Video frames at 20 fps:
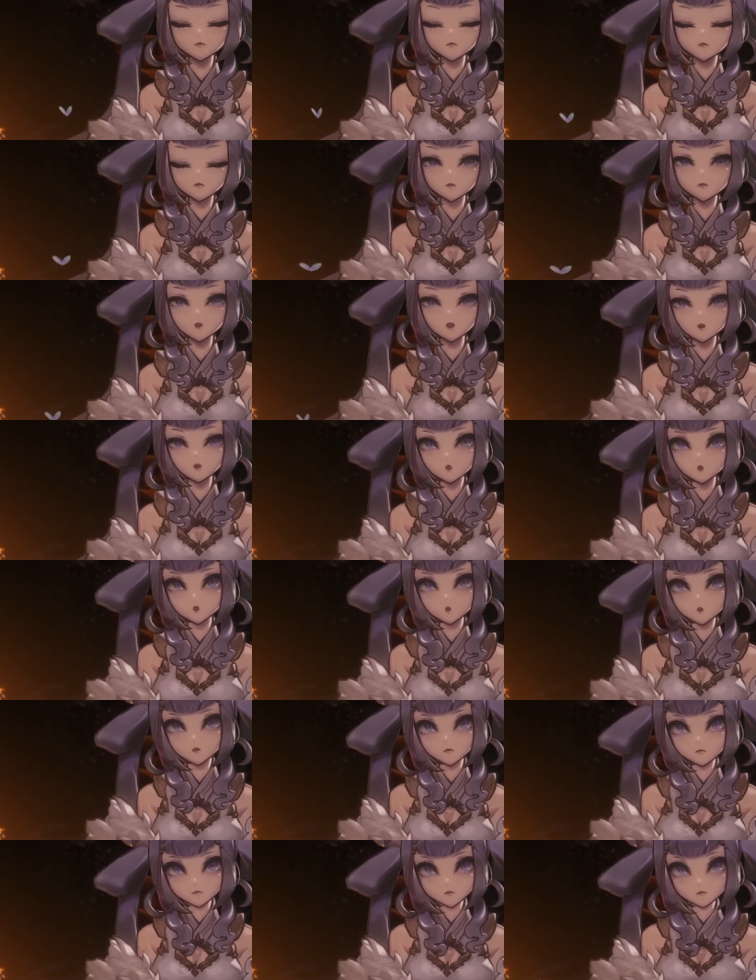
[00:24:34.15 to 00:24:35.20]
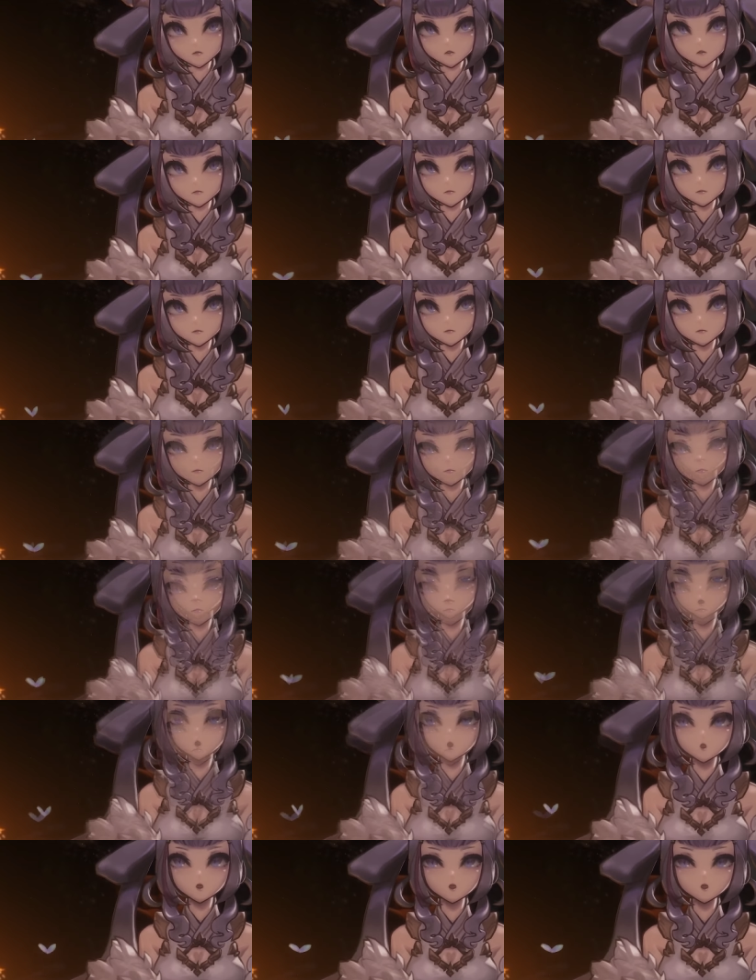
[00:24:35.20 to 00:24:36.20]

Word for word: around us.